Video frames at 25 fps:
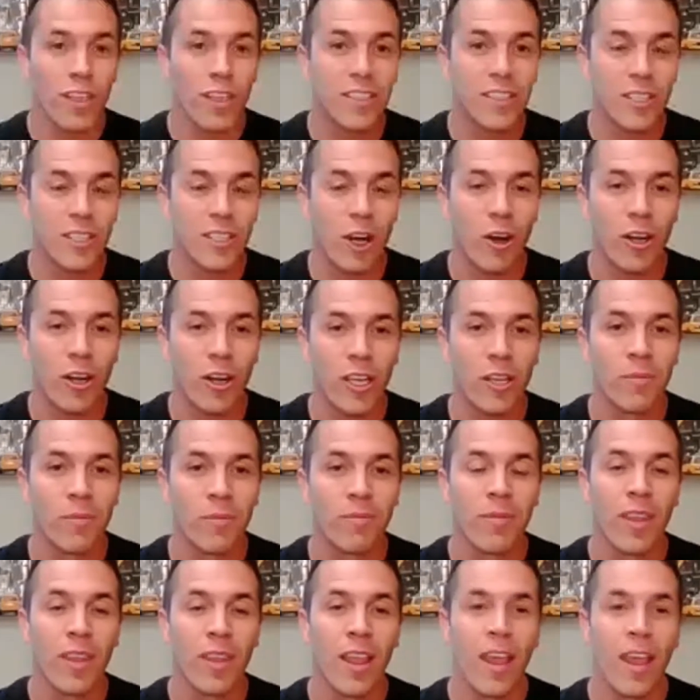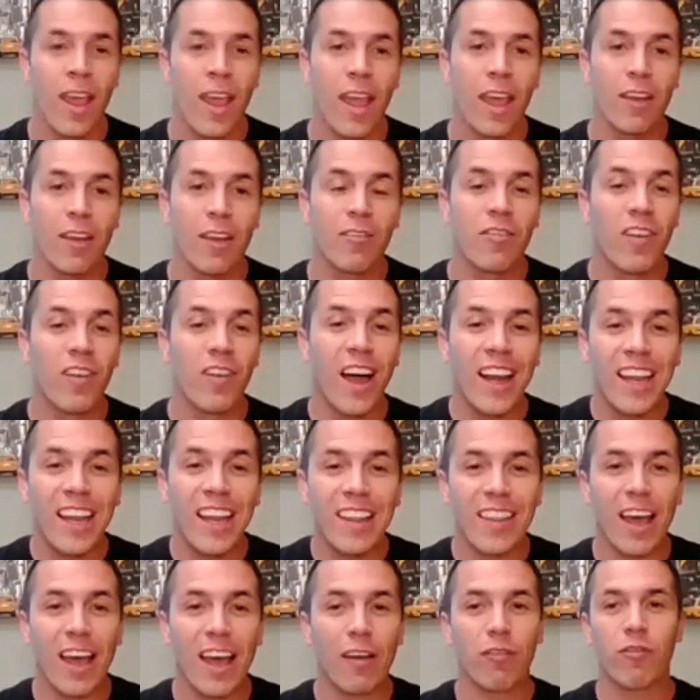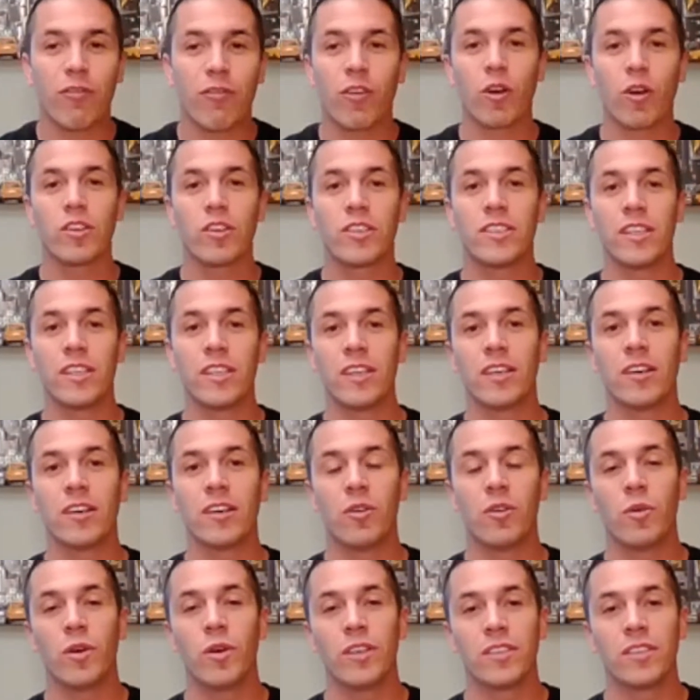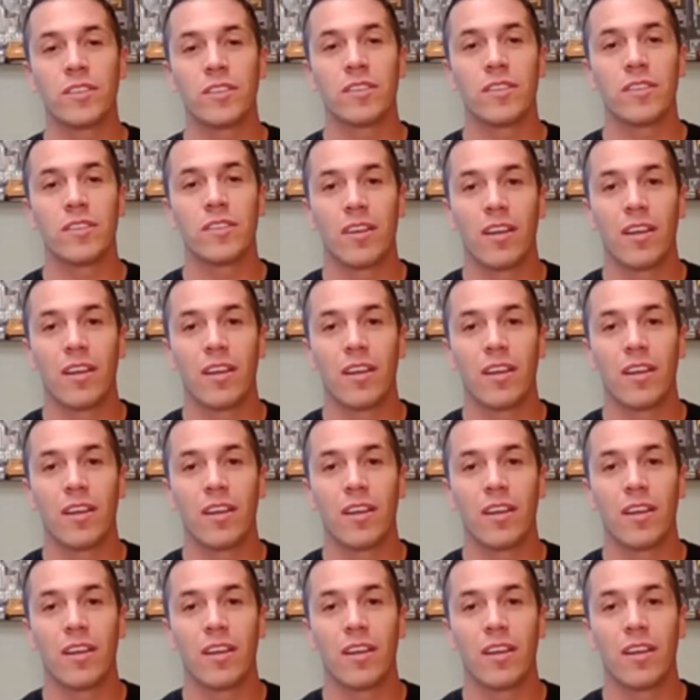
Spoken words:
started. And finding that first deal was,